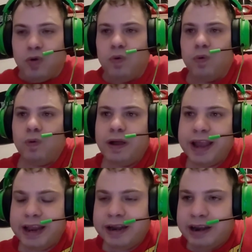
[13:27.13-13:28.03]

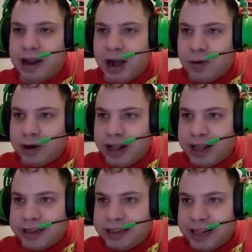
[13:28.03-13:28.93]
Wait, now
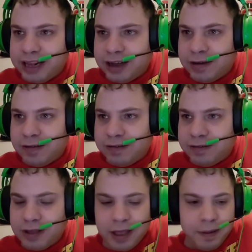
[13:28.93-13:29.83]
that I think
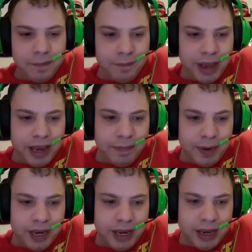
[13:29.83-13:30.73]
of,
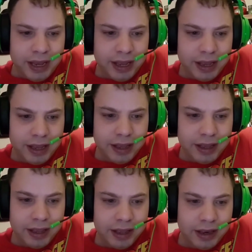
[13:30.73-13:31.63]
maybe
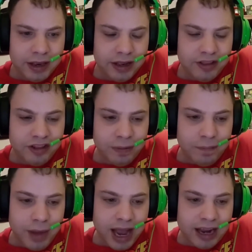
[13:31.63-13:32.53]
the
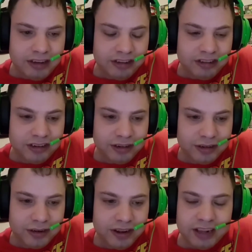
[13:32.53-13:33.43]
match,
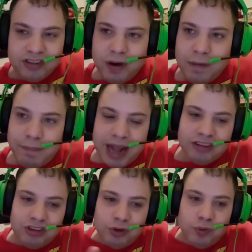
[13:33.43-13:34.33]
let's go
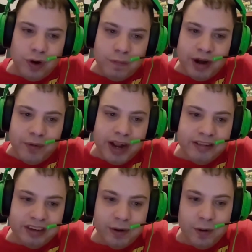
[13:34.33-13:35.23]
back to Roman
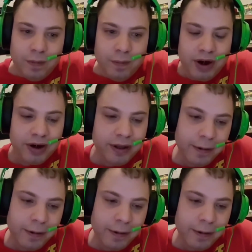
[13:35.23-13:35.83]
Reigns and Goldberg.